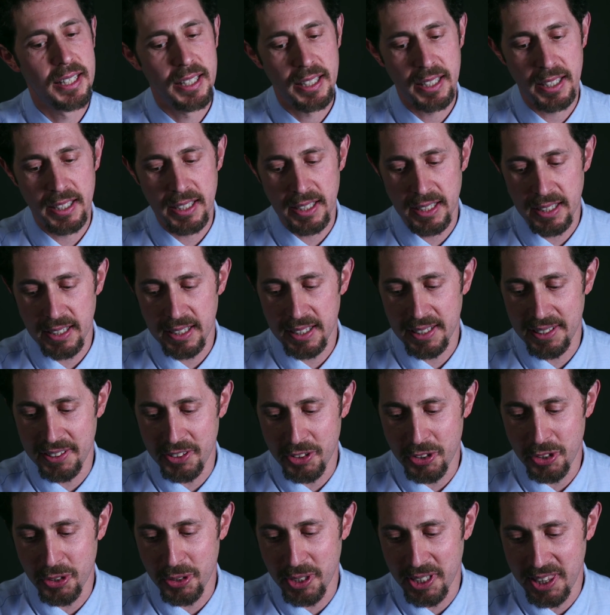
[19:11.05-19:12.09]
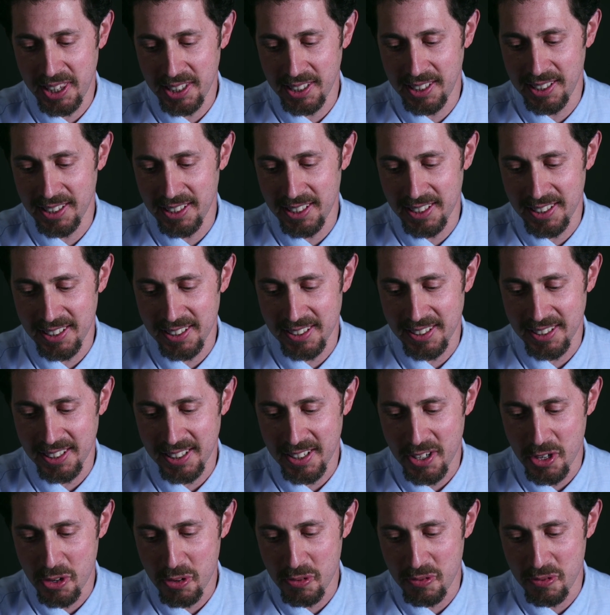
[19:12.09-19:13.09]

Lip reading: And so I think it is a